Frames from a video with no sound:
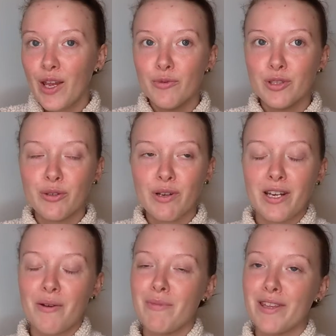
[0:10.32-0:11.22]
We're
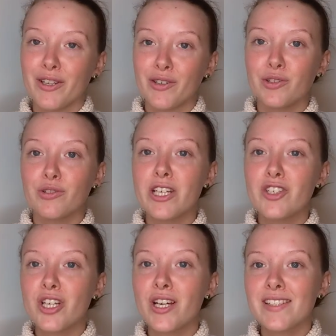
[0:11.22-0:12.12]
doing mythical
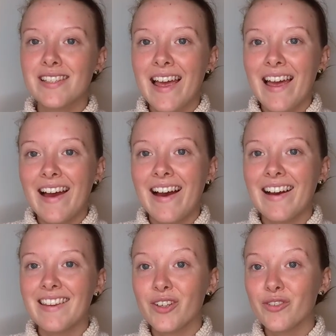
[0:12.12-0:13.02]
creatures
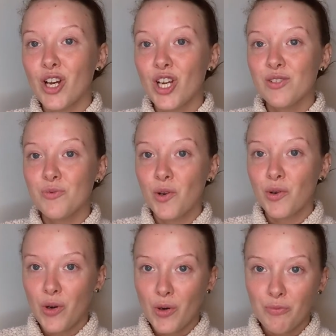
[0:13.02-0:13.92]
and the first one
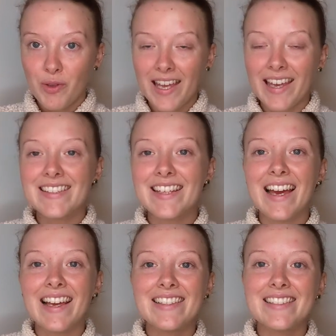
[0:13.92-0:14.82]
up is
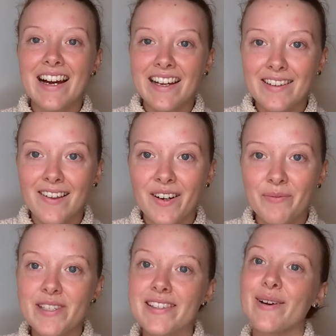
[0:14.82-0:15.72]
a
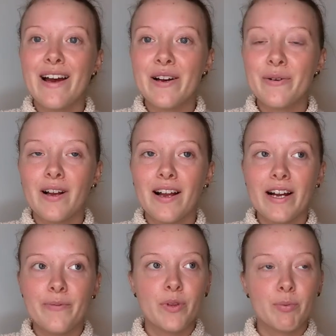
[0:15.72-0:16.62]
Cyclops. So
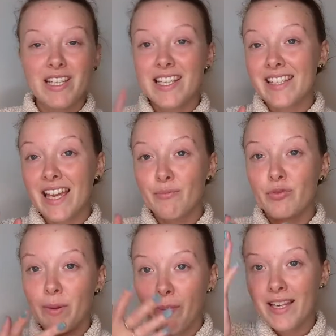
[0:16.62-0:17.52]
the prosthetics came
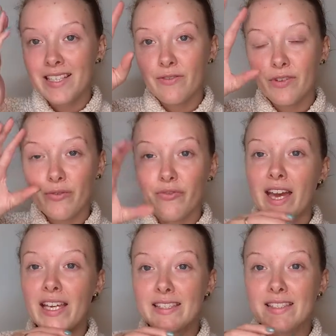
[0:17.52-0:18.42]
pre-painted for the
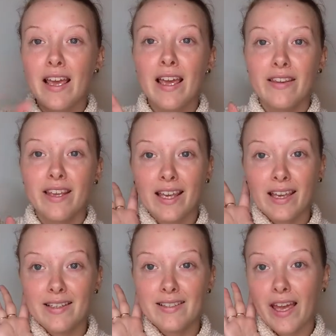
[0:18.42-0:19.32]
face, the
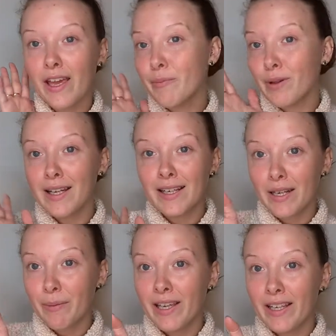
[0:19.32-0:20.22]
ears came blank
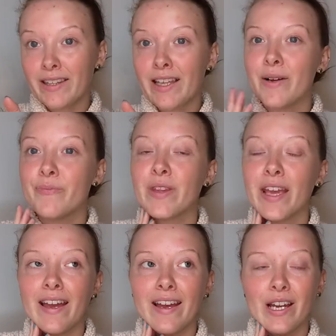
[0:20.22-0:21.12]
and I painted them
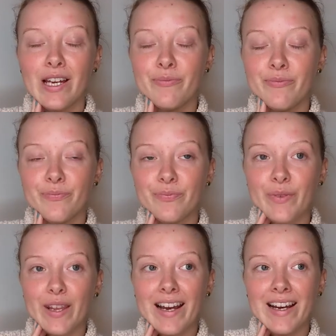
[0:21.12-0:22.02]
and
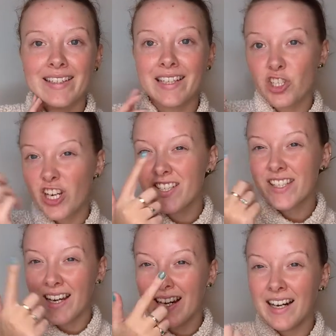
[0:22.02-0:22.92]
I changed
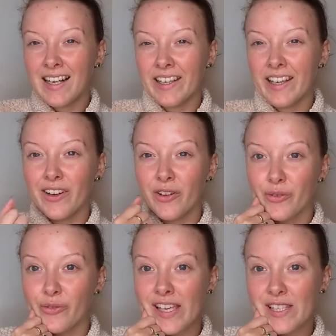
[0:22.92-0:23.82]
the eye on the
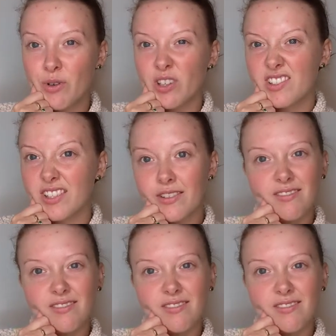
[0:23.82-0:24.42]
face one because